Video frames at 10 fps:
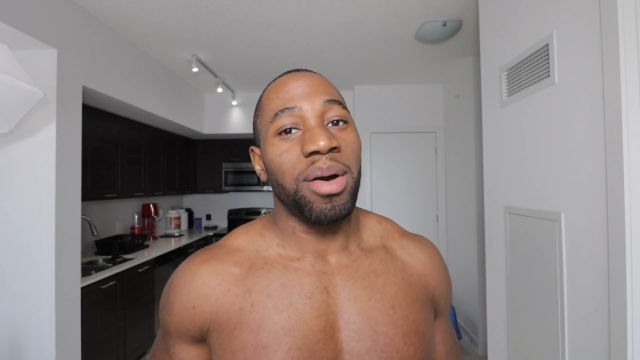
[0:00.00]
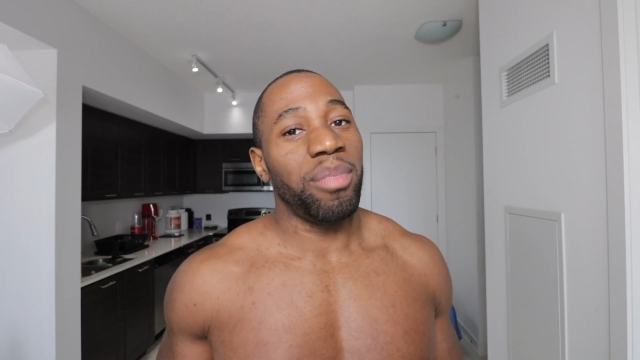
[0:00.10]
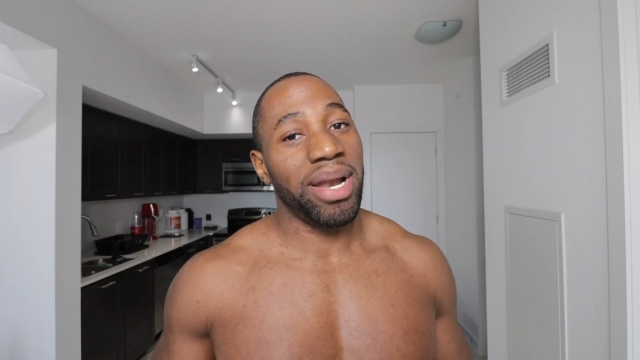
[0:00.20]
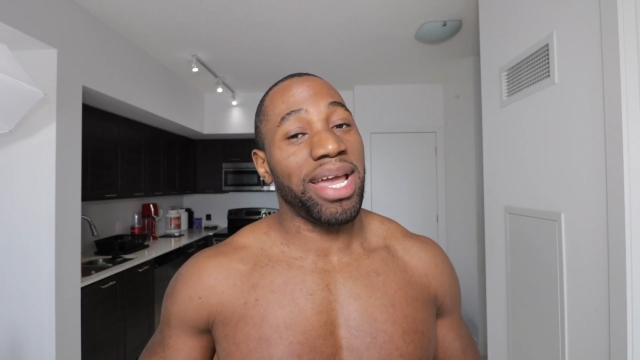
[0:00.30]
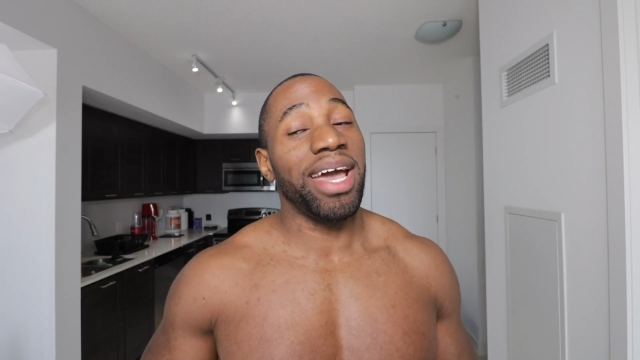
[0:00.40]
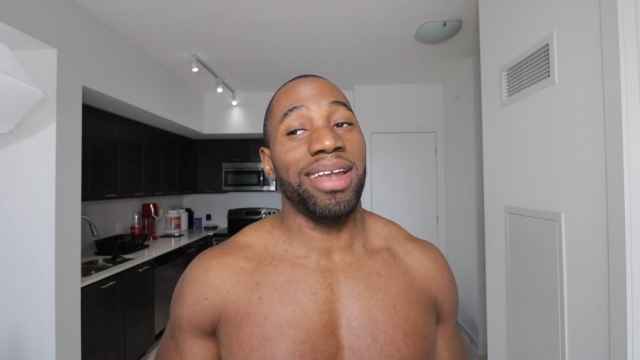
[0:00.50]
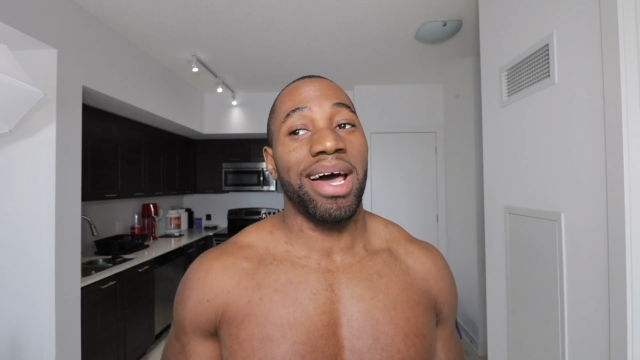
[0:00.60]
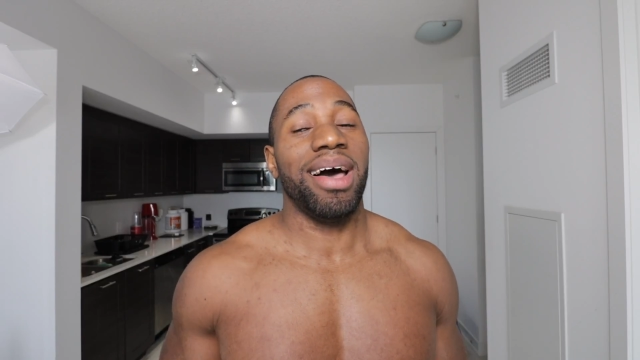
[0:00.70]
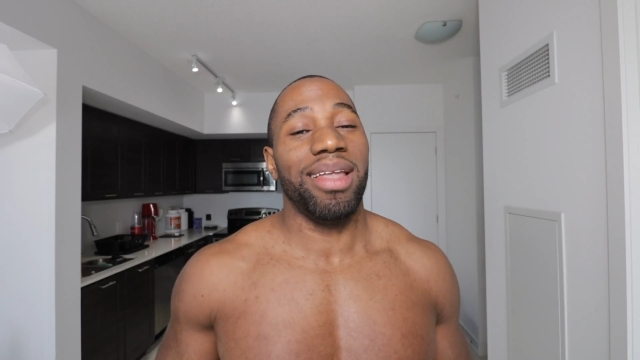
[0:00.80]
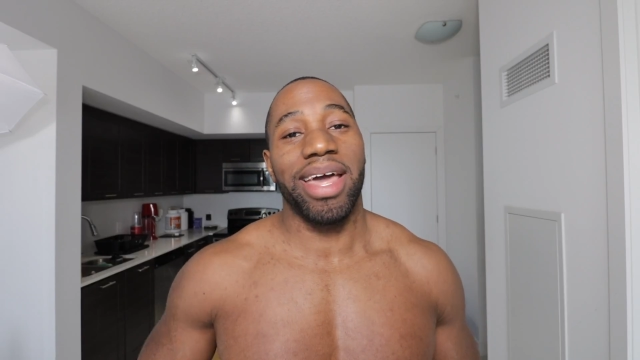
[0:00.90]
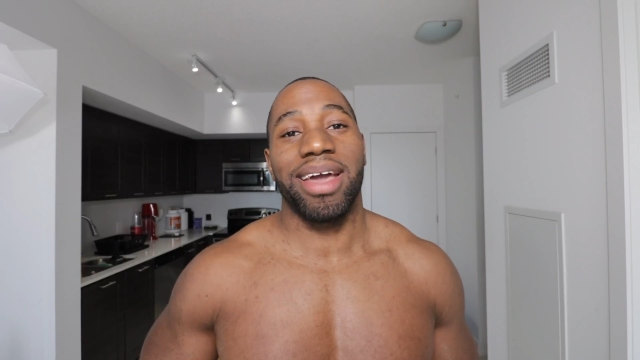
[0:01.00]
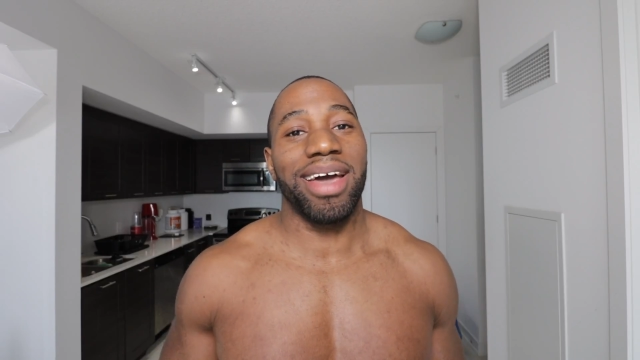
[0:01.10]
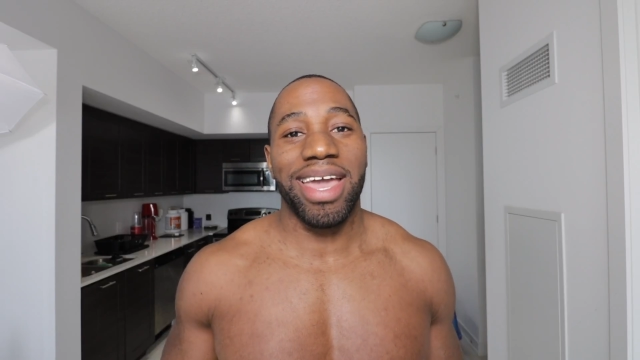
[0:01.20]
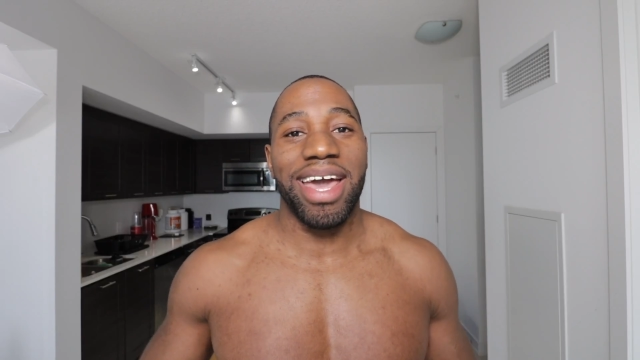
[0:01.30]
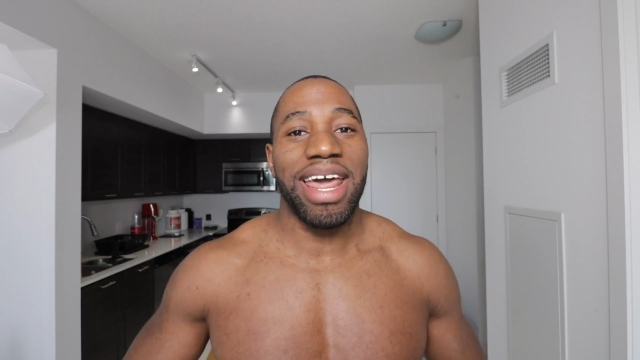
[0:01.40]
But again, like,
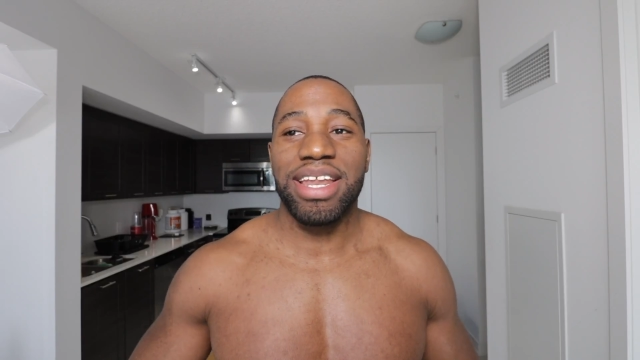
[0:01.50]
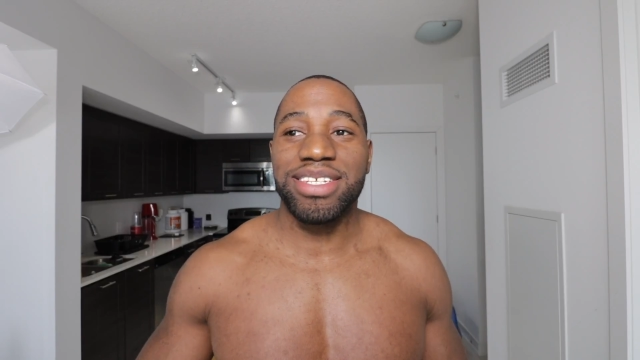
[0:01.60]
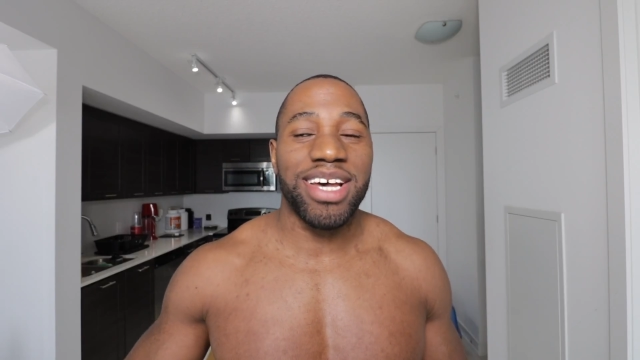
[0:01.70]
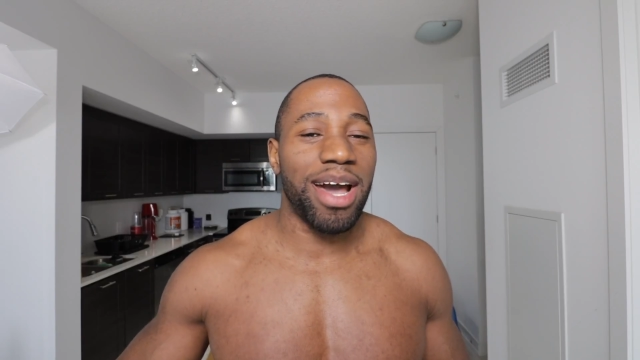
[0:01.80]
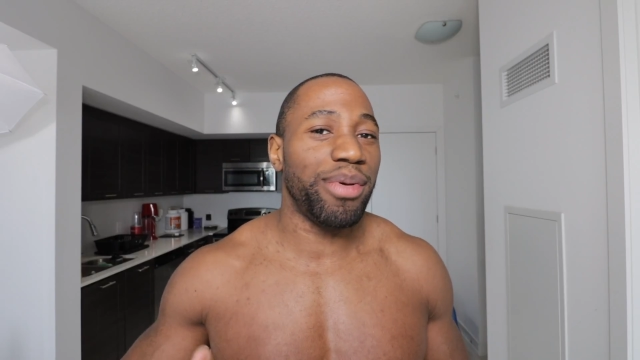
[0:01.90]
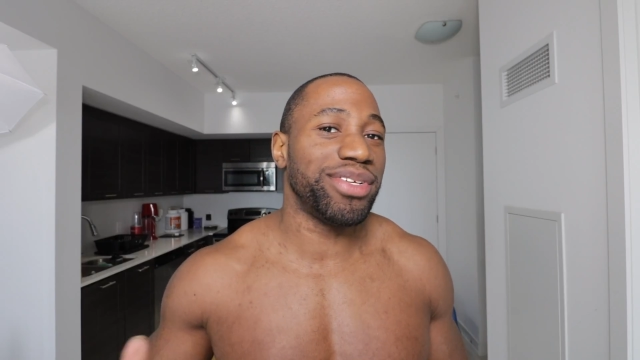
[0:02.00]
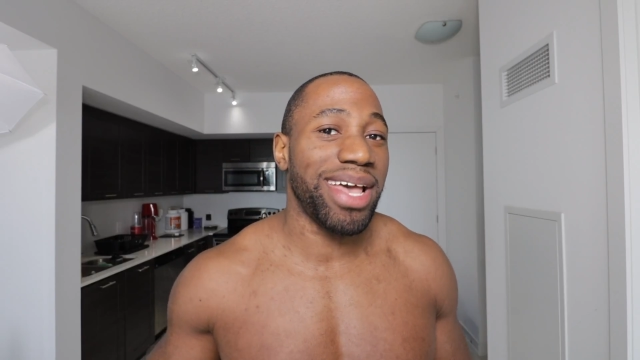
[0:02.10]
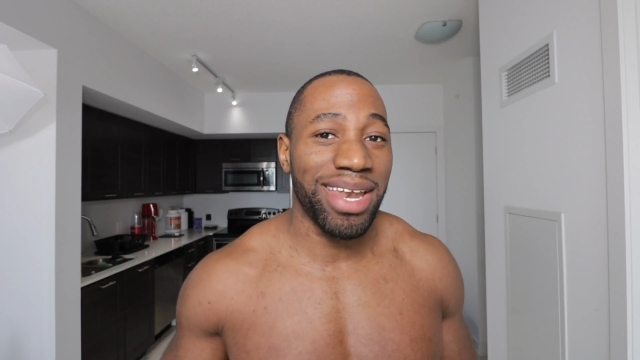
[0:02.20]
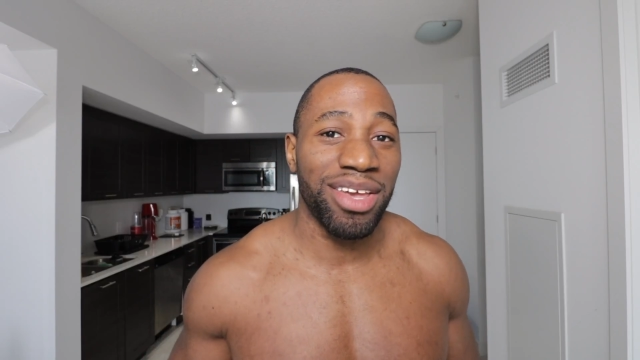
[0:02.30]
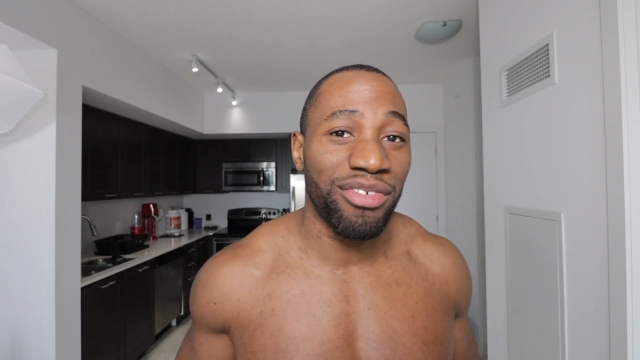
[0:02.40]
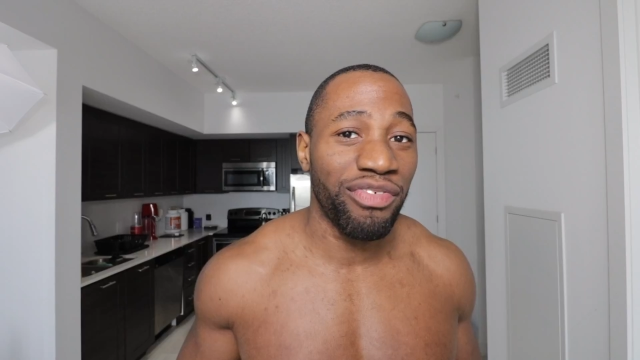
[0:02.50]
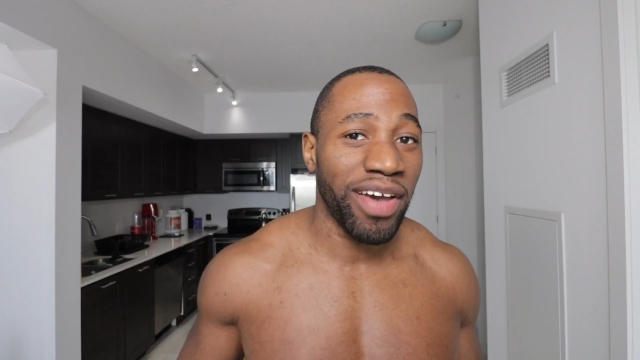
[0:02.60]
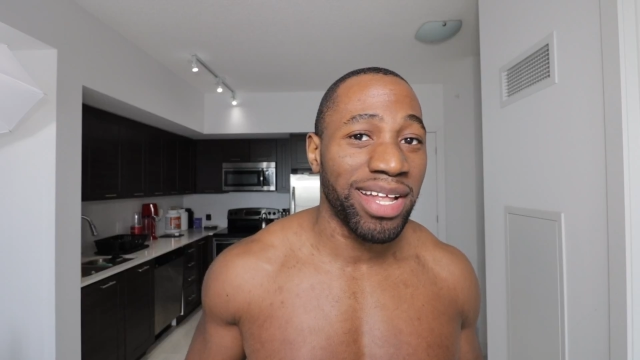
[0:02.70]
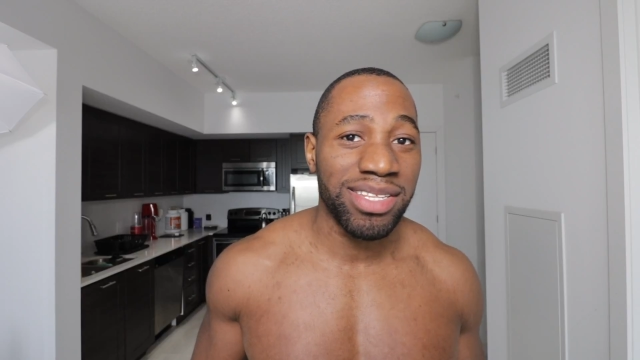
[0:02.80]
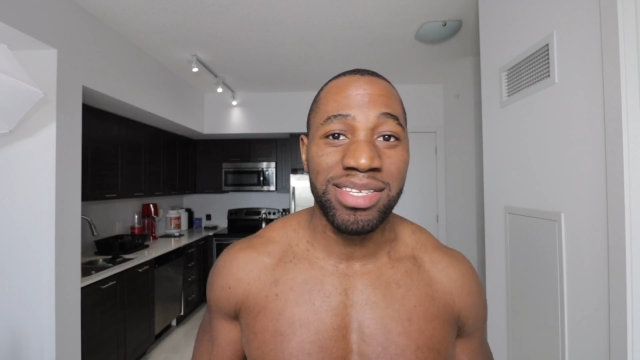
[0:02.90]
again, anytime there's any
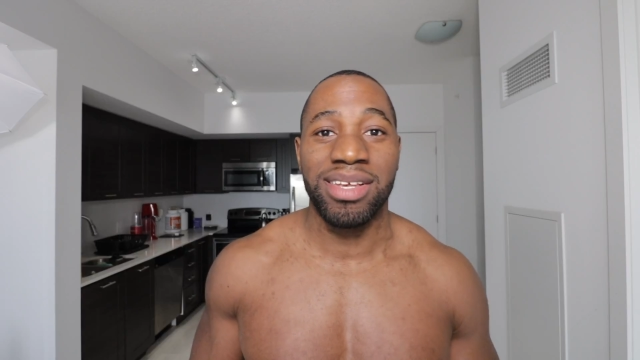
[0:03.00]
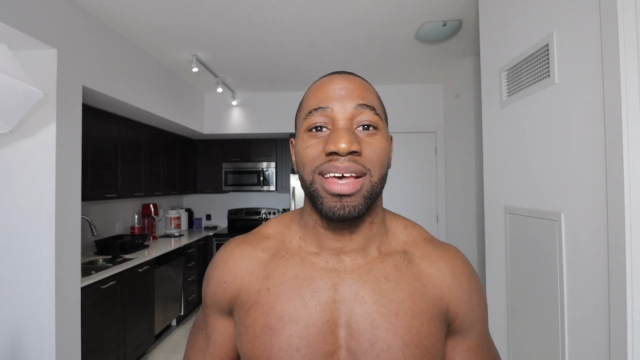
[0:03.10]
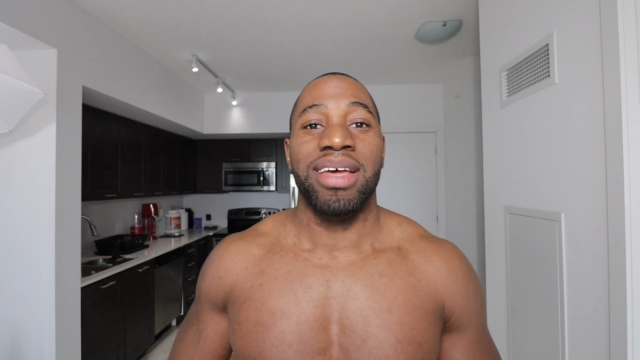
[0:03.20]
events